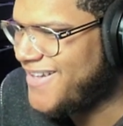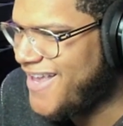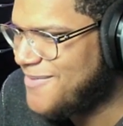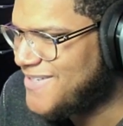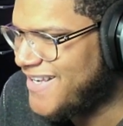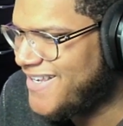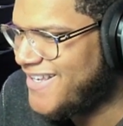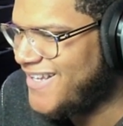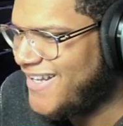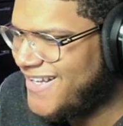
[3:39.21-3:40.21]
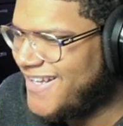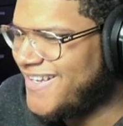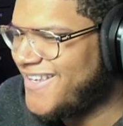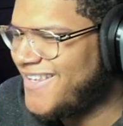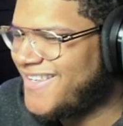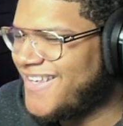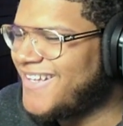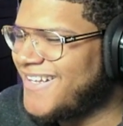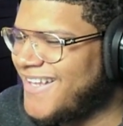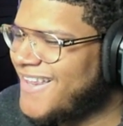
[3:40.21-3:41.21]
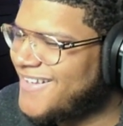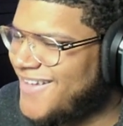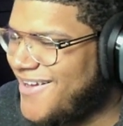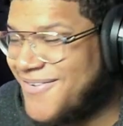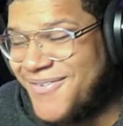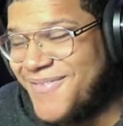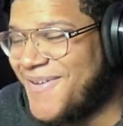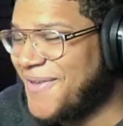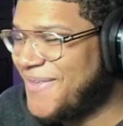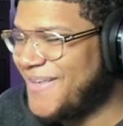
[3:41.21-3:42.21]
names like Kikila and Kikila. I don't even know.